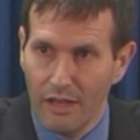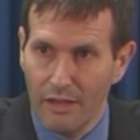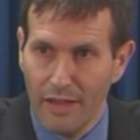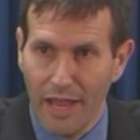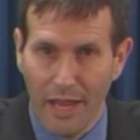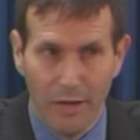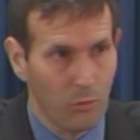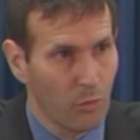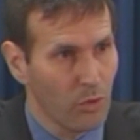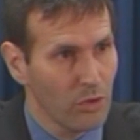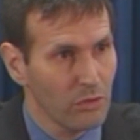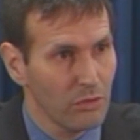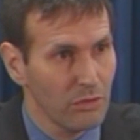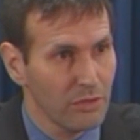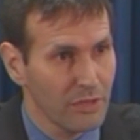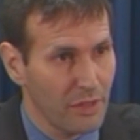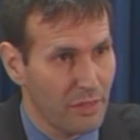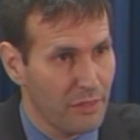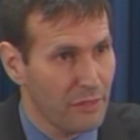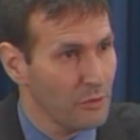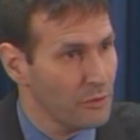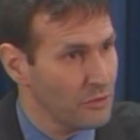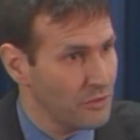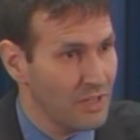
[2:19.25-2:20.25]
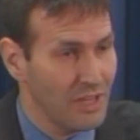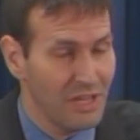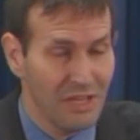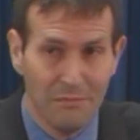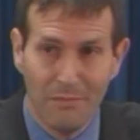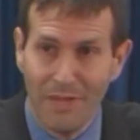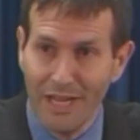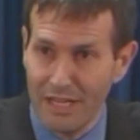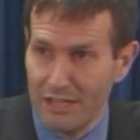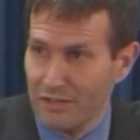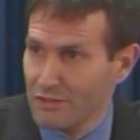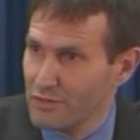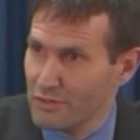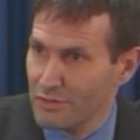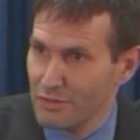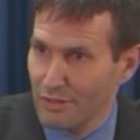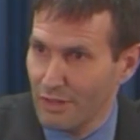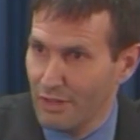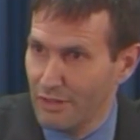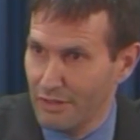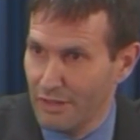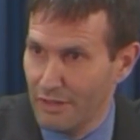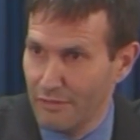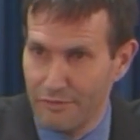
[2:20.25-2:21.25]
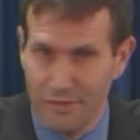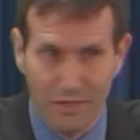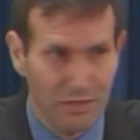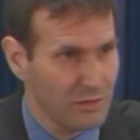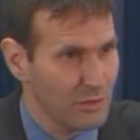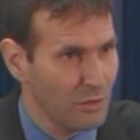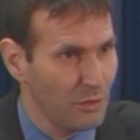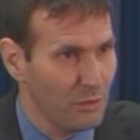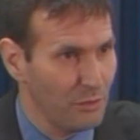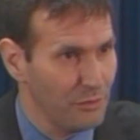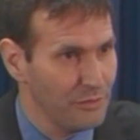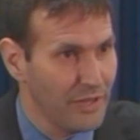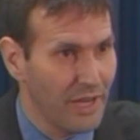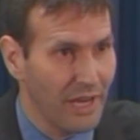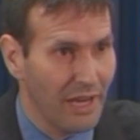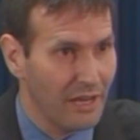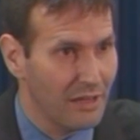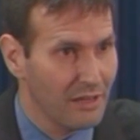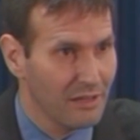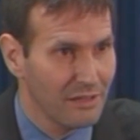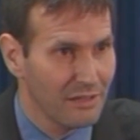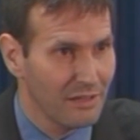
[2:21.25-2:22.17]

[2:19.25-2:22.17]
and we're only 13 minutes of this whole day.